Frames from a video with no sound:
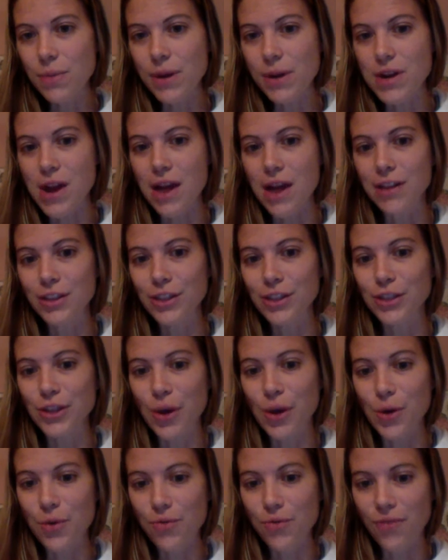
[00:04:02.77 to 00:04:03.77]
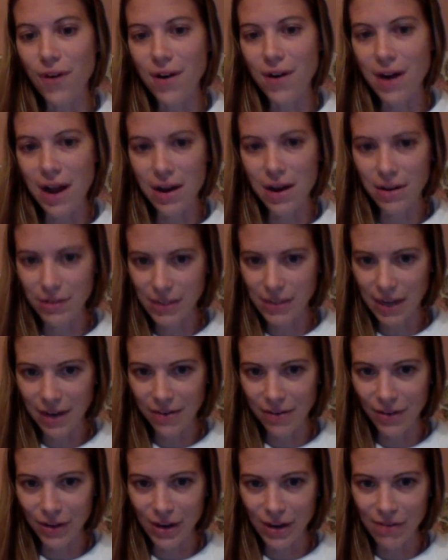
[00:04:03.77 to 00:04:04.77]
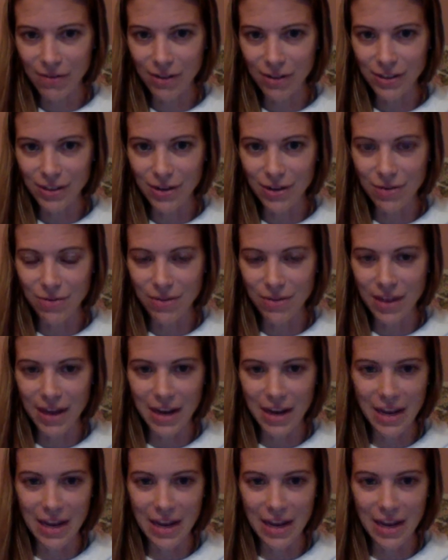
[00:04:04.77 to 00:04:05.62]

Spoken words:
but not so far outside of your comfort zone that